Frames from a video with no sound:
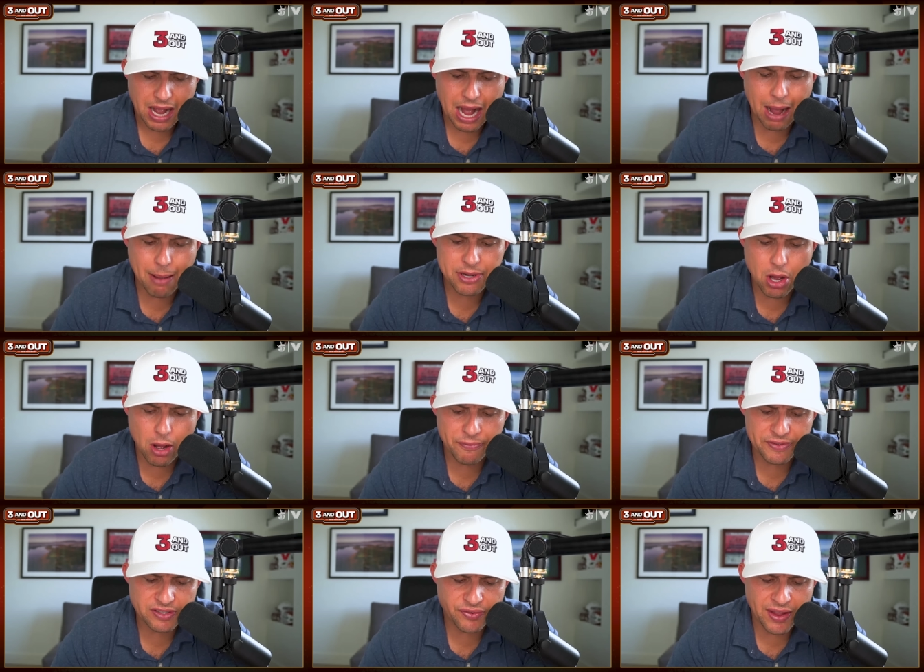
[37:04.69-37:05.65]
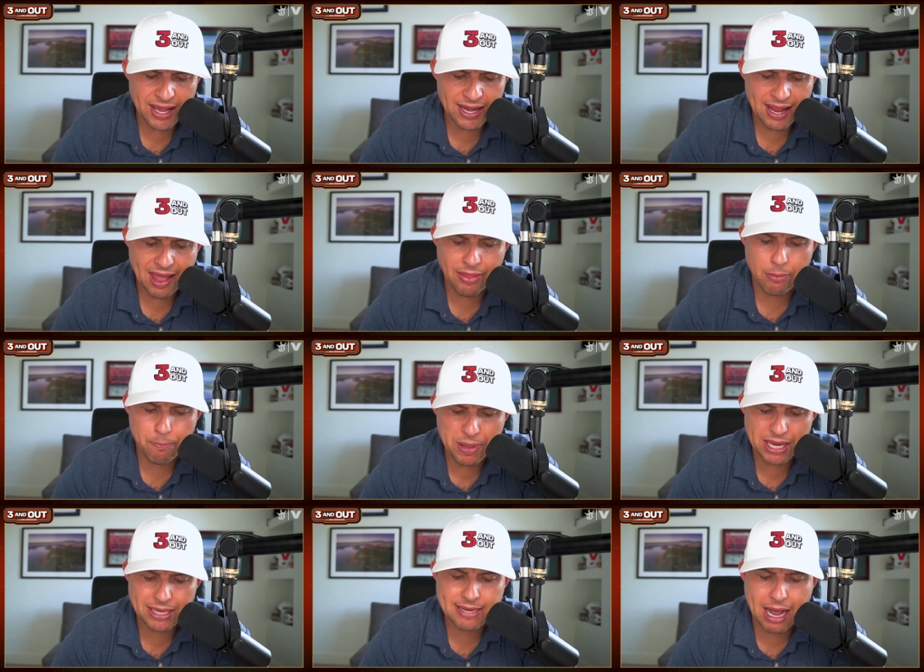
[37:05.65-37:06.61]
I'm a Dolphins fan, and the
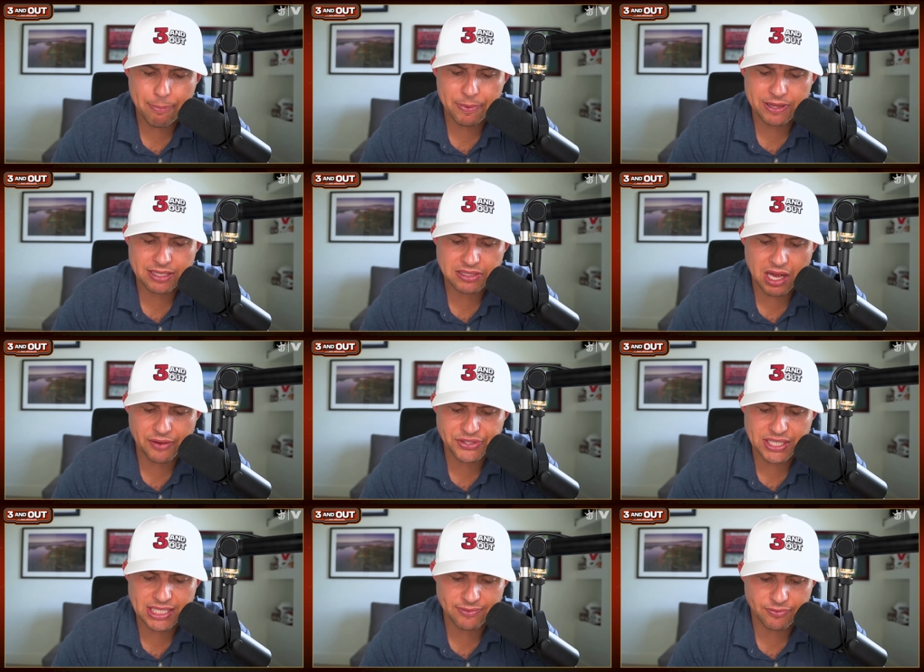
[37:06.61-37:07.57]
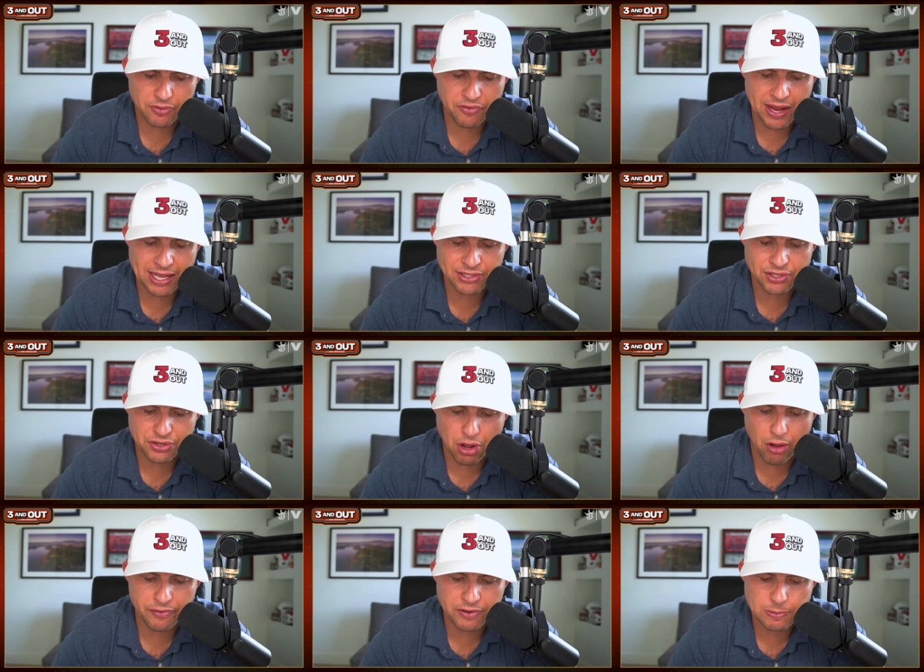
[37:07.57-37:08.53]
big topic this offseason for fans on
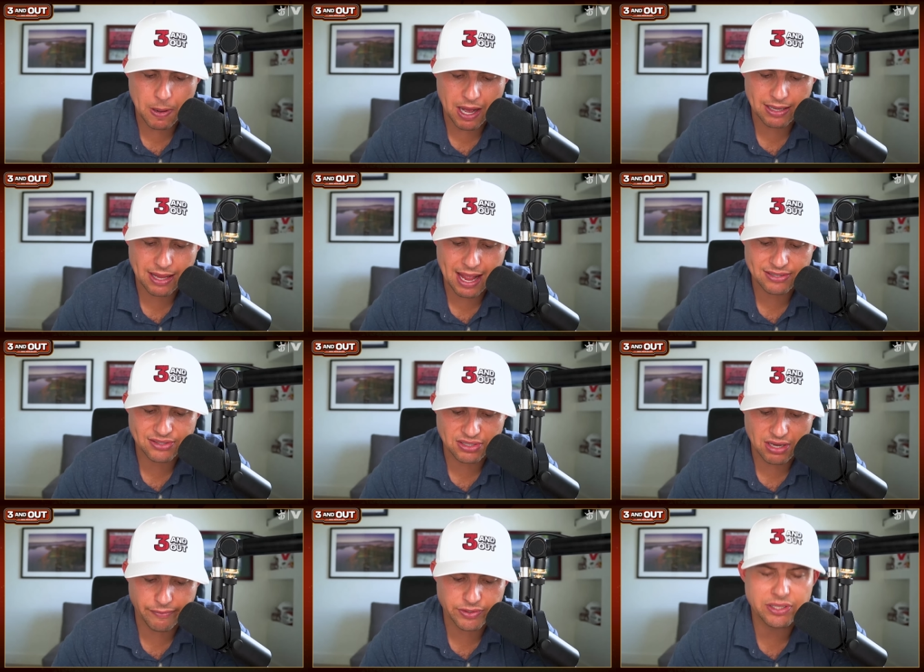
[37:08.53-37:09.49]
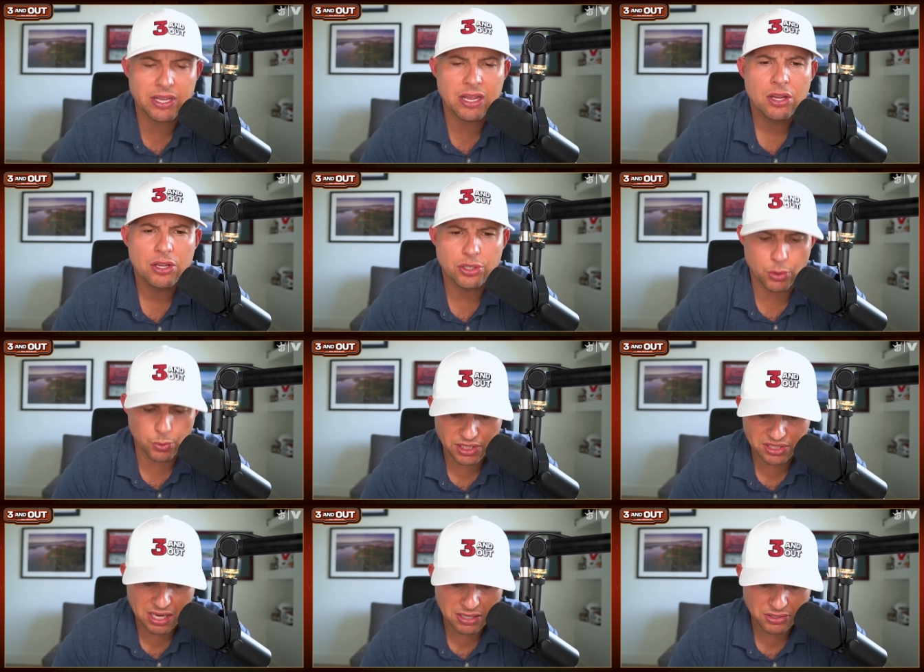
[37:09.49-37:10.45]
Dolphins podcast is obviously Tua's
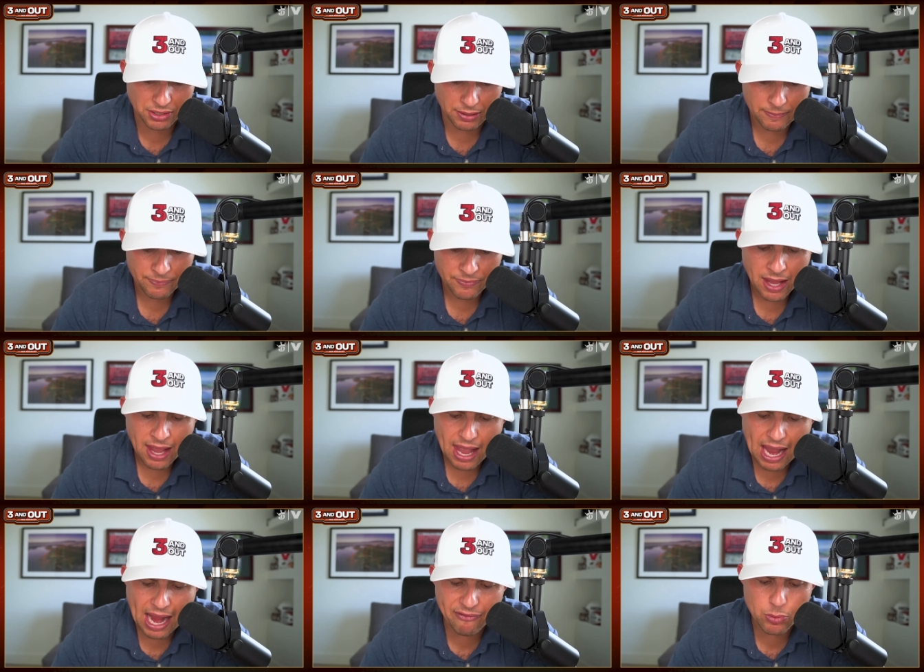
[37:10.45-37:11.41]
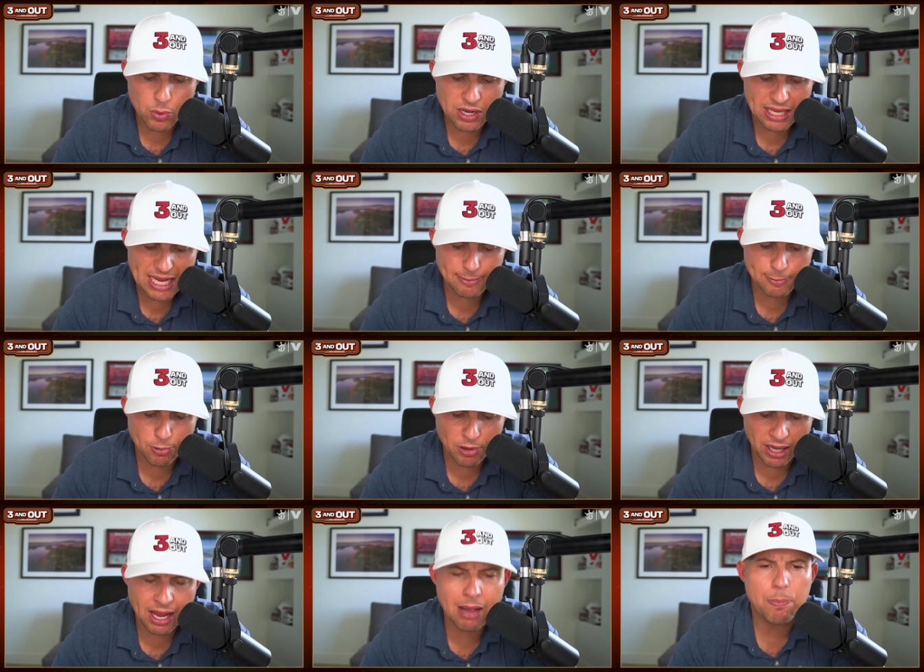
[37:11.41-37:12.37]
extension everyone keeps
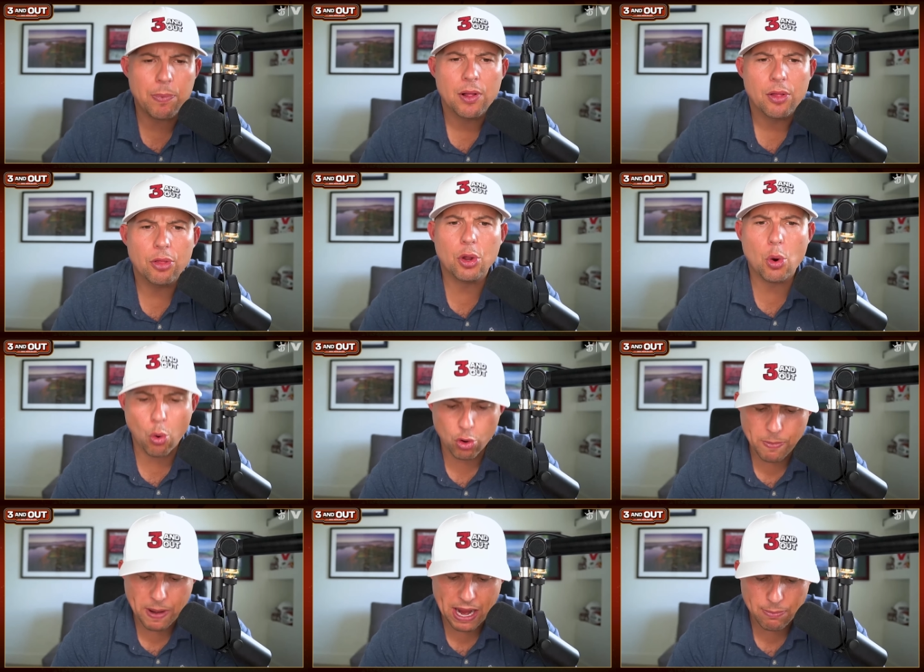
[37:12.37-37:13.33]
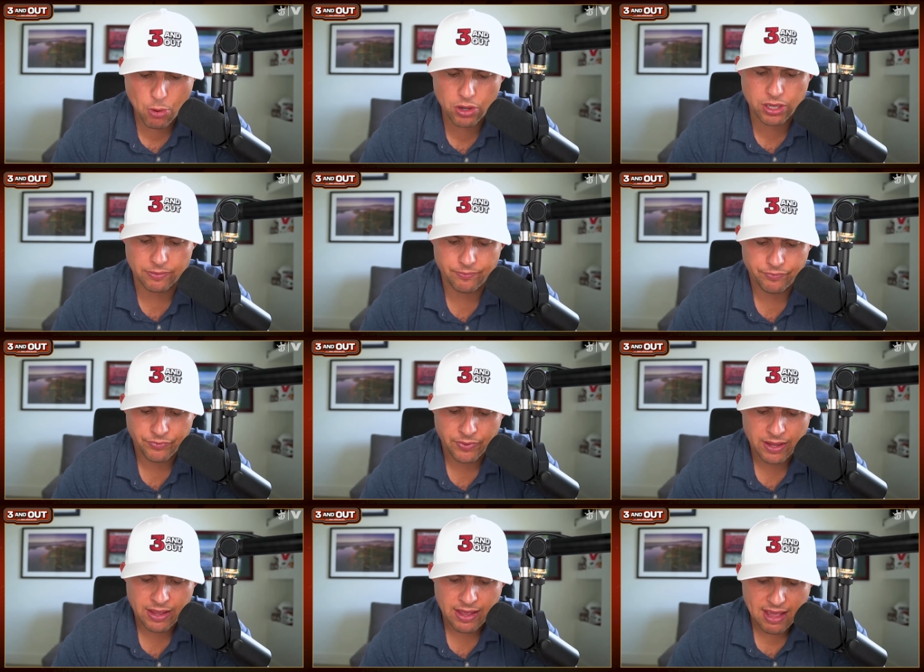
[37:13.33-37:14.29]
bringing up the quarterback market
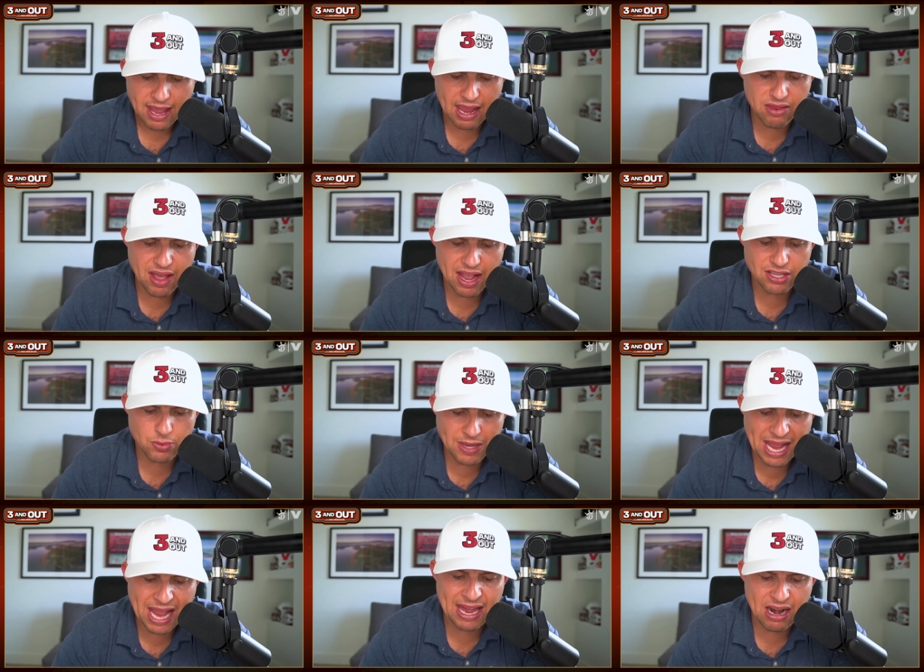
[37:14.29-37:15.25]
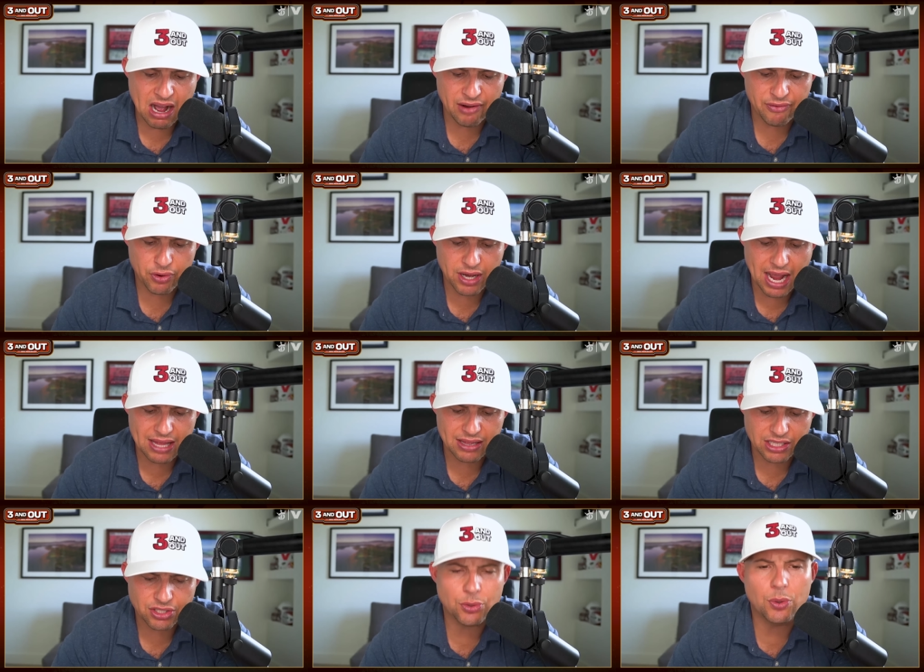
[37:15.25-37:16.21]
and that you can't offer a guy
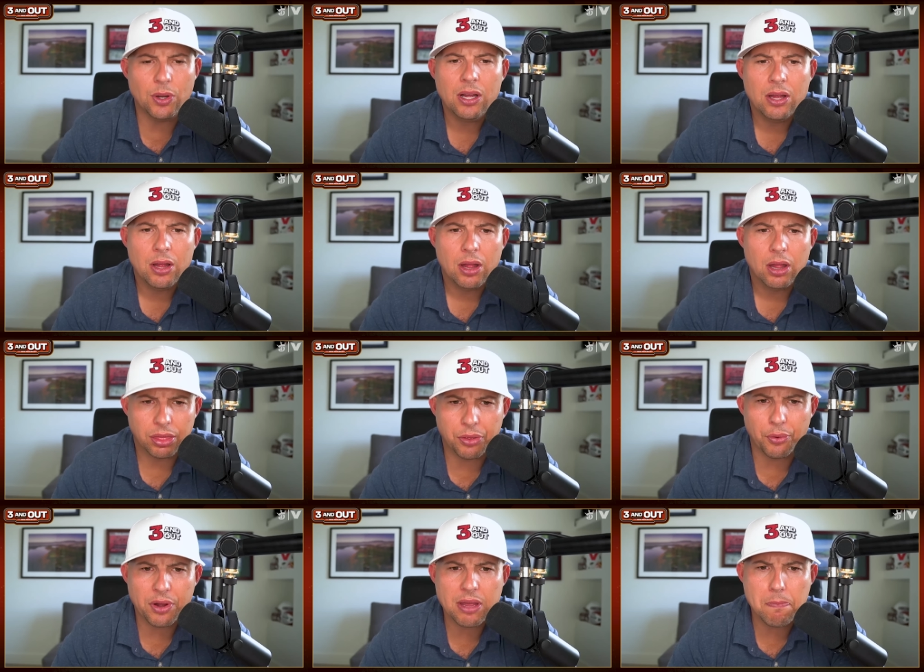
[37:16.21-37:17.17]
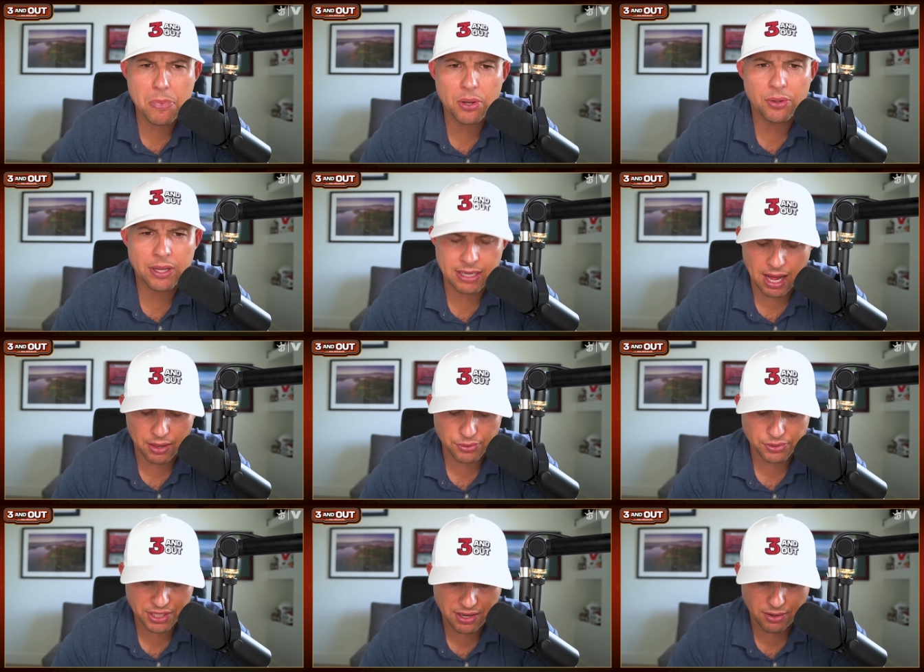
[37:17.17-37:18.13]
like Tua $30 million a
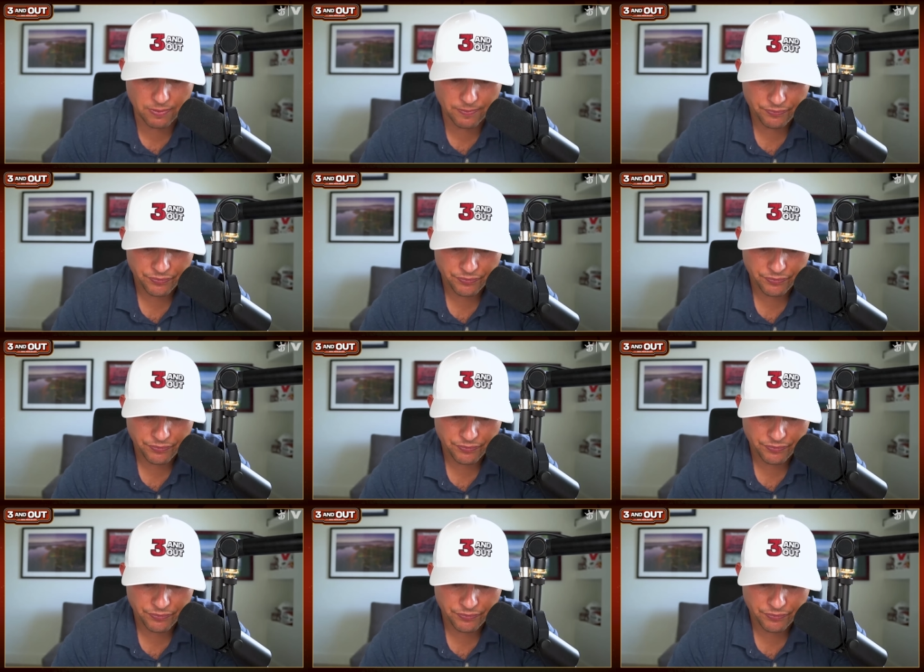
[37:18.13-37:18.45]
year